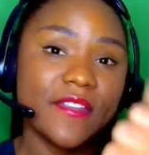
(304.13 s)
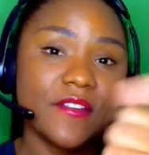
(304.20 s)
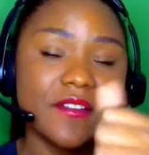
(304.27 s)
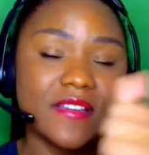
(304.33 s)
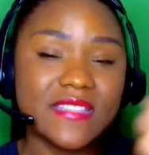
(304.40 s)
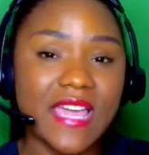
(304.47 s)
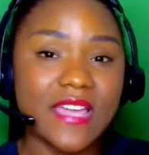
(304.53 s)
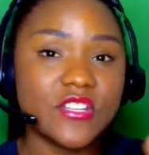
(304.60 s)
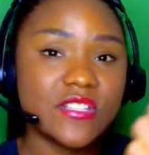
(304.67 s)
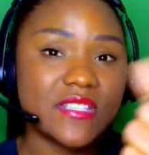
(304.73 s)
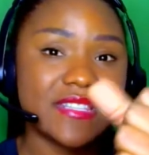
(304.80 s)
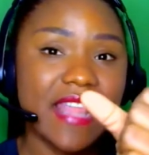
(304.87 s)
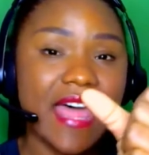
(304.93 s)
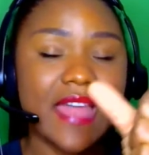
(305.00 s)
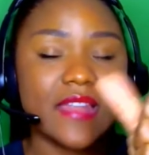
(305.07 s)
because I can just
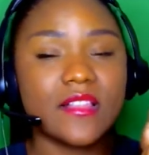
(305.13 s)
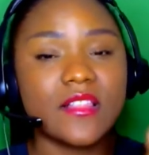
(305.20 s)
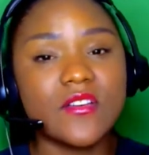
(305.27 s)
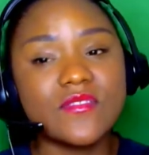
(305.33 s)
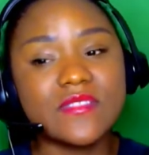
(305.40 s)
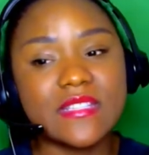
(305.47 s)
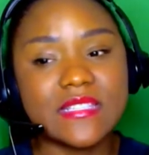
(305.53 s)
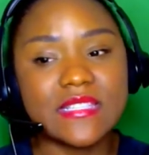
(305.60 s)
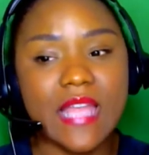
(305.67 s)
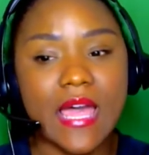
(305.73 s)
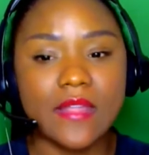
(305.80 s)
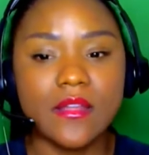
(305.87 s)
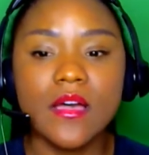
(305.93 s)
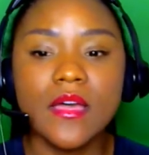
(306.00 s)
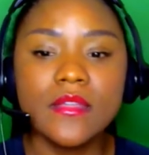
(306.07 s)
slide closed and slide
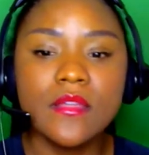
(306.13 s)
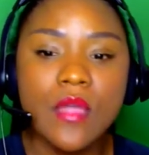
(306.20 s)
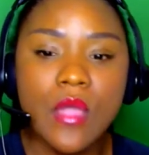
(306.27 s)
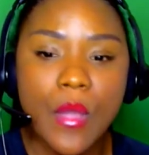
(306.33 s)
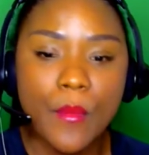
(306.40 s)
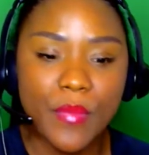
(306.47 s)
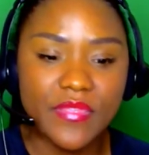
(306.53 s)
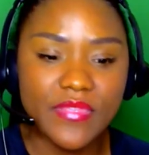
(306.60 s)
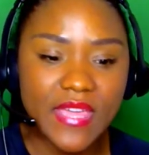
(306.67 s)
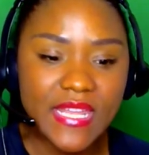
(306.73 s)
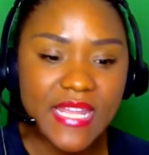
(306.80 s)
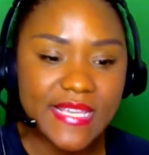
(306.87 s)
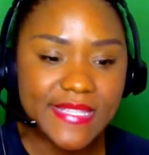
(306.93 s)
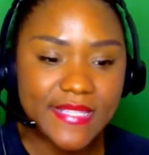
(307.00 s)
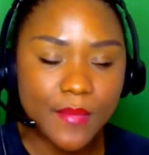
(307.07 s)
on. But then
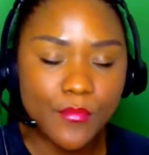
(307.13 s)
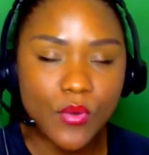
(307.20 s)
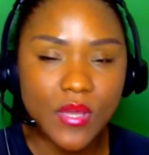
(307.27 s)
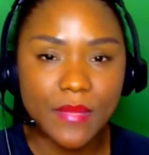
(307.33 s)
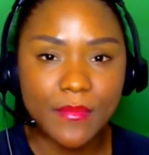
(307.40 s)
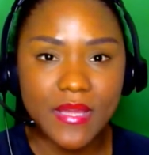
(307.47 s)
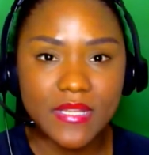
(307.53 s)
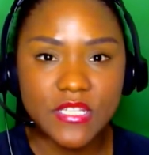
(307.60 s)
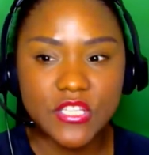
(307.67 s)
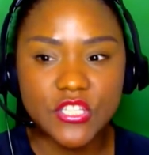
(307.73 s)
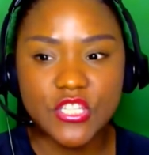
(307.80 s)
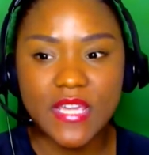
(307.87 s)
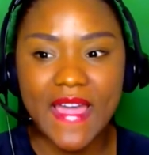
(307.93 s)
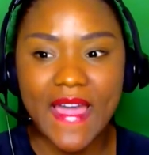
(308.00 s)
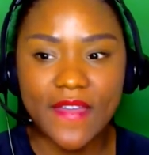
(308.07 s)
at some point in my
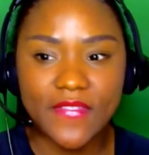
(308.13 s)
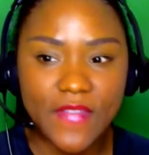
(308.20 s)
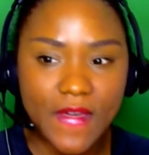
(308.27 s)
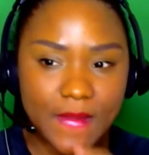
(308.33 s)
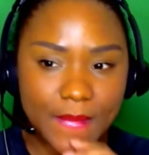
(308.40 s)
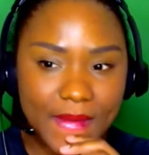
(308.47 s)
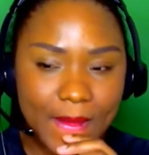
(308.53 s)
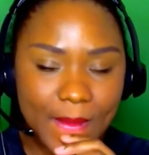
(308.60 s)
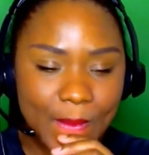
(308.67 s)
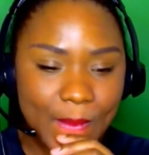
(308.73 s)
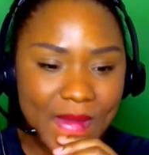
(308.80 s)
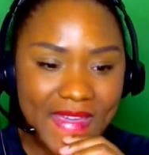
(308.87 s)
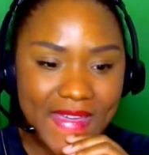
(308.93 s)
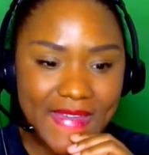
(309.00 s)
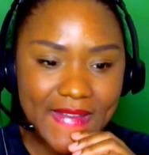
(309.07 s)
teaching, I thought about,
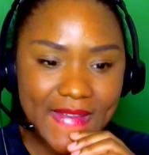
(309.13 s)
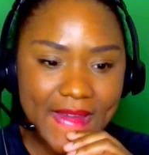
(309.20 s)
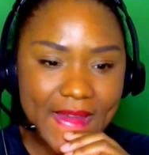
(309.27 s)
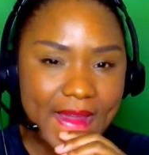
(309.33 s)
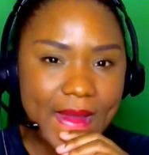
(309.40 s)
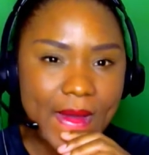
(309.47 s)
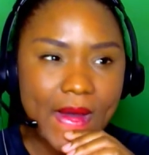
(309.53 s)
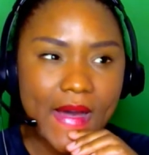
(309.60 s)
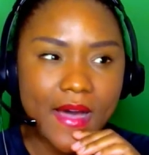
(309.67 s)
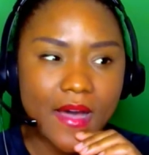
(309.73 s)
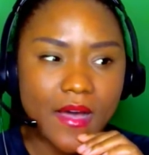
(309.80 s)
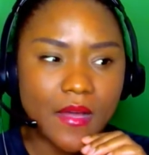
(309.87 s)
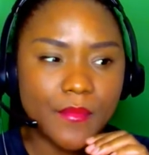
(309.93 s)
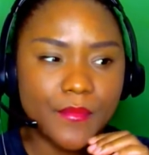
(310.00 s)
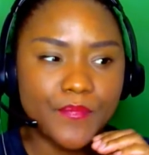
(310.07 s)
wait,
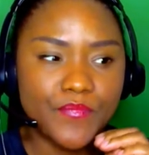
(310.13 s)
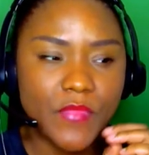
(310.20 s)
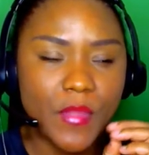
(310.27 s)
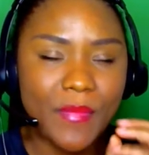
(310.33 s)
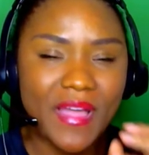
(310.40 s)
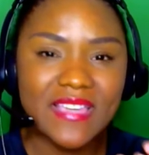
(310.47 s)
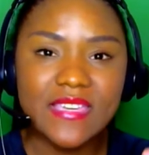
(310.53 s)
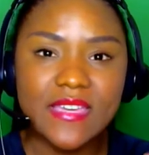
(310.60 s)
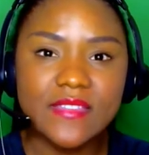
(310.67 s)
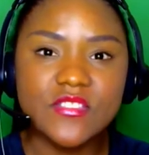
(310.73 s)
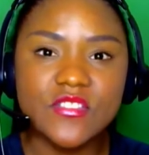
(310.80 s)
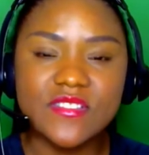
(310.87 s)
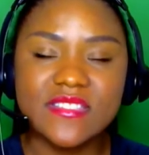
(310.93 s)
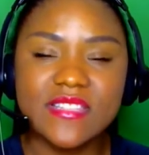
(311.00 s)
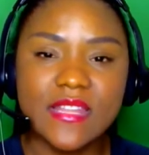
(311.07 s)
my kids are
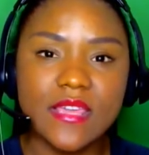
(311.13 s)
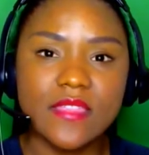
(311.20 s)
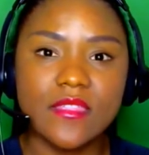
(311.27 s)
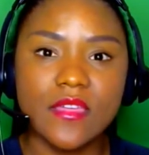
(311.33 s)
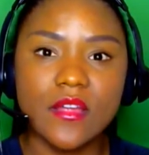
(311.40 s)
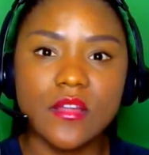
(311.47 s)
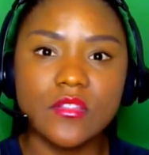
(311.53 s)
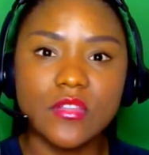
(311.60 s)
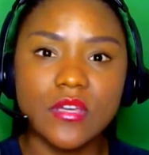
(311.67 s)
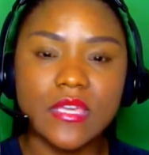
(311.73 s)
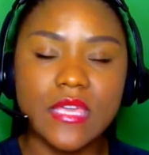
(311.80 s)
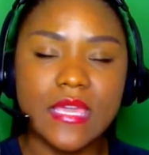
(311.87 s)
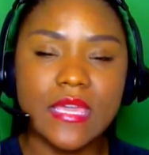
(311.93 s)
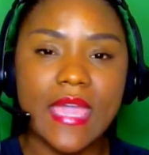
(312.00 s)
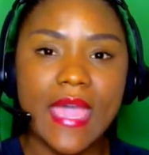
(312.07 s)
sitting there
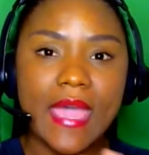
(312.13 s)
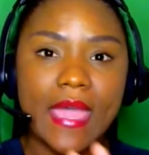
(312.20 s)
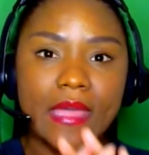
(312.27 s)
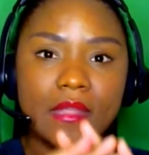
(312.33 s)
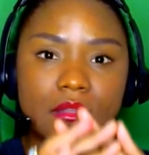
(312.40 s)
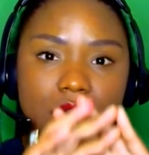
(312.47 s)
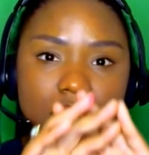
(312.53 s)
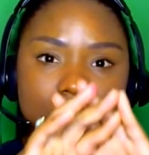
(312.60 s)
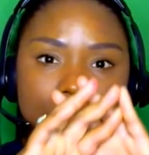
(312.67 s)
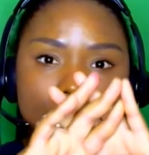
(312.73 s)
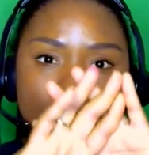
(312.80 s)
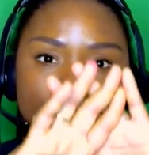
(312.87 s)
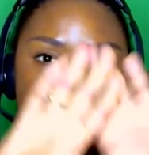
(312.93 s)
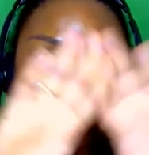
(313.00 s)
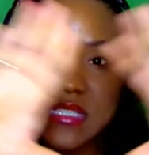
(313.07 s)
looking at
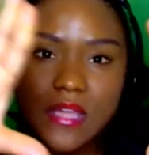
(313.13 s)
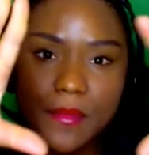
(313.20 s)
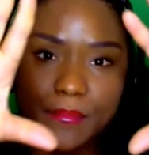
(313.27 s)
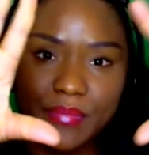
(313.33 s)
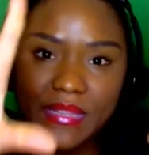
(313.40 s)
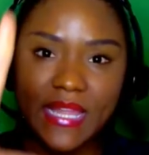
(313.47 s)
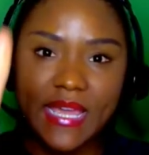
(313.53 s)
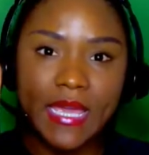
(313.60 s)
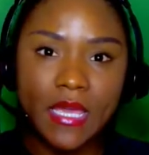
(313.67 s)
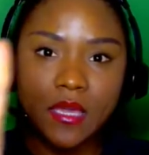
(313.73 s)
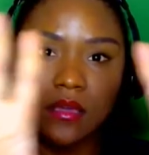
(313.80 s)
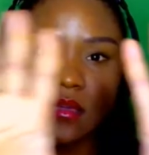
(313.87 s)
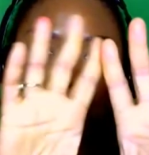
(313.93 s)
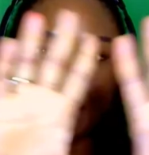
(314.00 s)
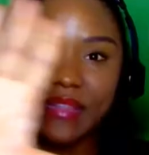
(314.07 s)
just a blank
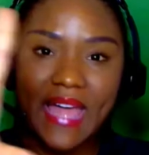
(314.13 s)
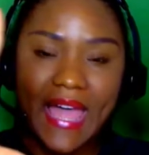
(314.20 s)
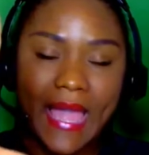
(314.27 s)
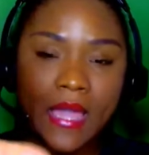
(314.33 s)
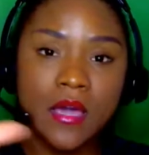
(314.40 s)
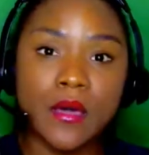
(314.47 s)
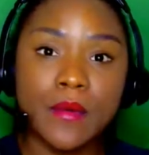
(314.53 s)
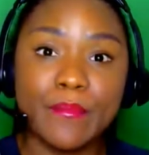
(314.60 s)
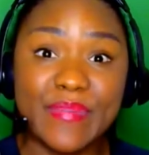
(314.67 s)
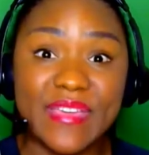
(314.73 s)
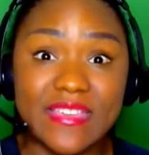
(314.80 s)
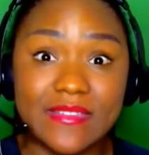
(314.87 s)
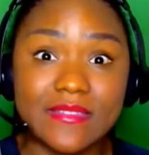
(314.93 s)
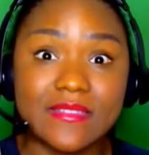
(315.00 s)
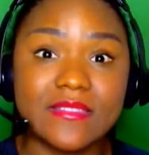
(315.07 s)
black
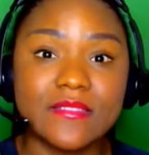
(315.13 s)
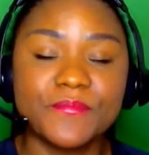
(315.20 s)
abyss.